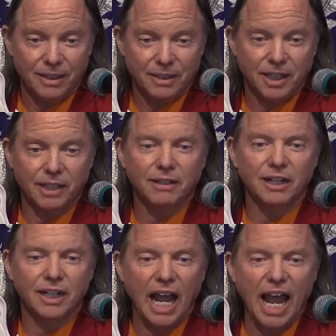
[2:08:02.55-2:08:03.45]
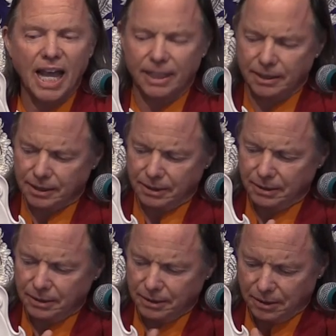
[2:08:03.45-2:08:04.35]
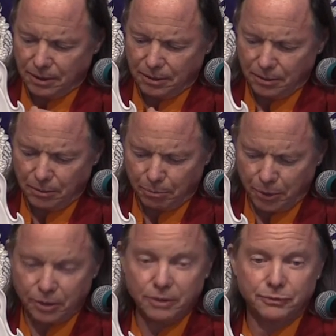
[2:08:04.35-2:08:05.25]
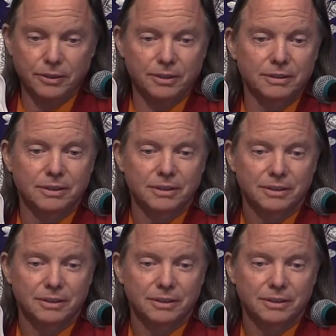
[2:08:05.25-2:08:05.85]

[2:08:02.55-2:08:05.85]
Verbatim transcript: There are hands, beautiful,